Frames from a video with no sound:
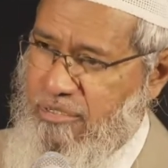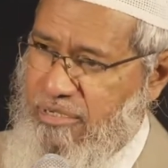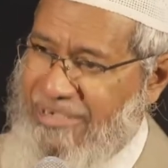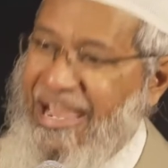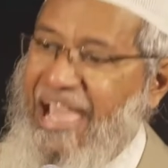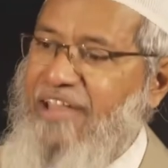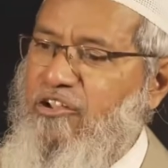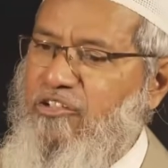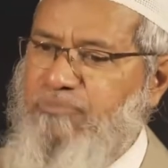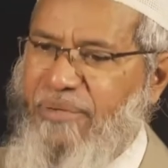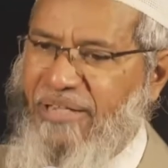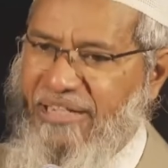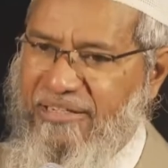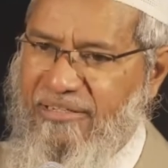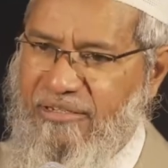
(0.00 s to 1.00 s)
Nair
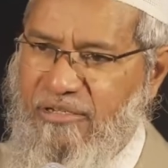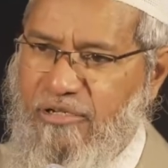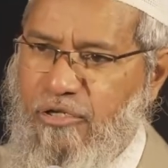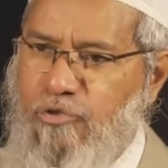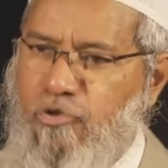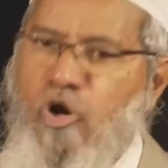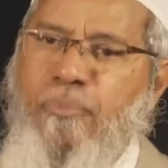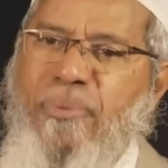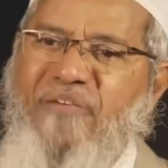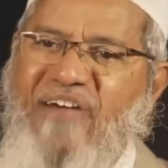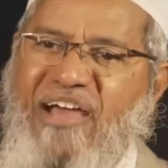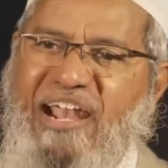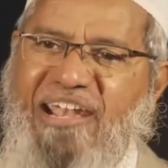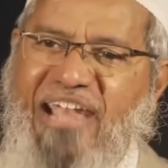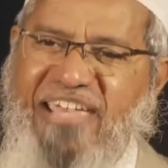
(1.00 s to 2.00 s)
Hospital,
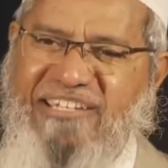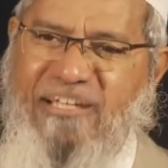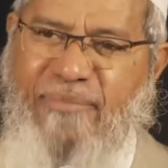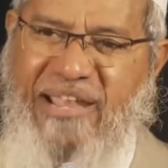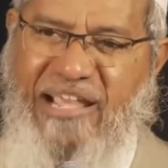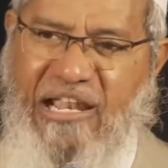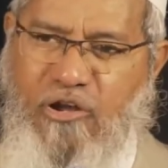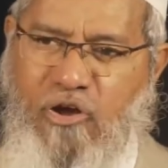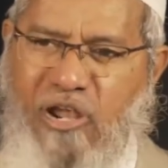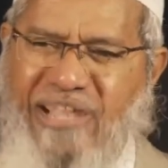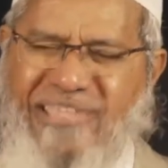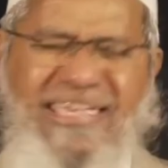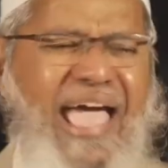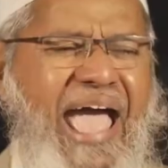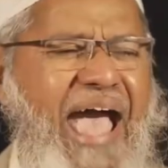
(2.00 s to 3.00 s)
Topiwala National Medical
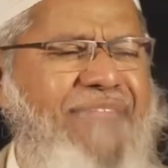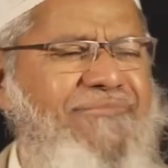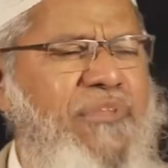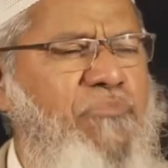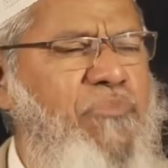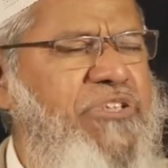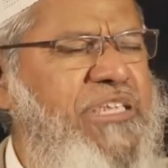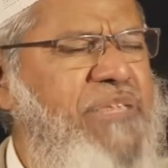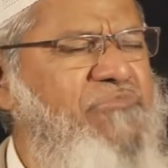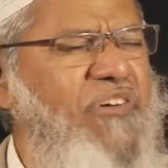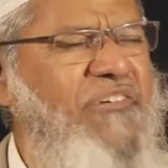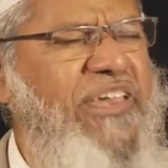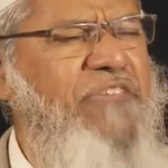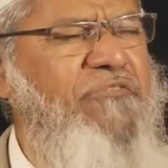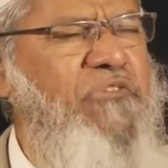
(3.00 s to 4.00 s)
College. And the Muslims were
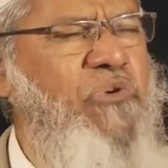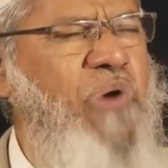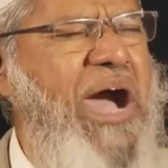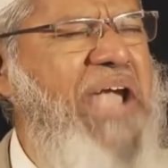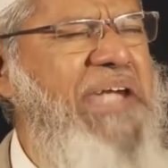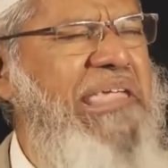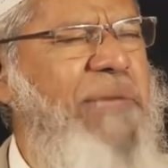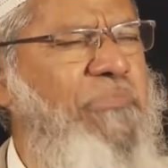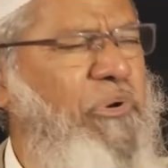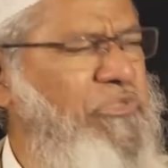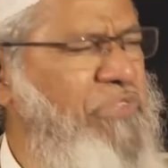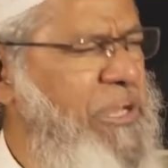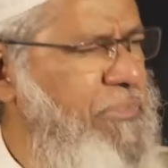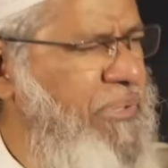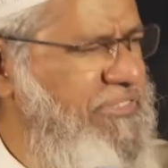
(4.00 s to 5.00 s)
very few, hardly about
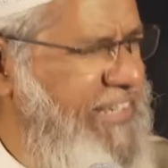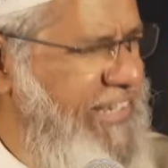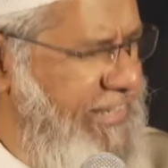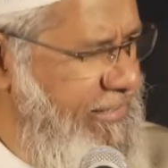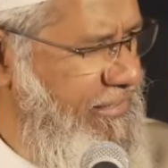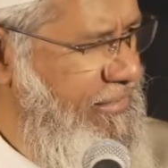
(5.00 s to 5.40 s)
3%.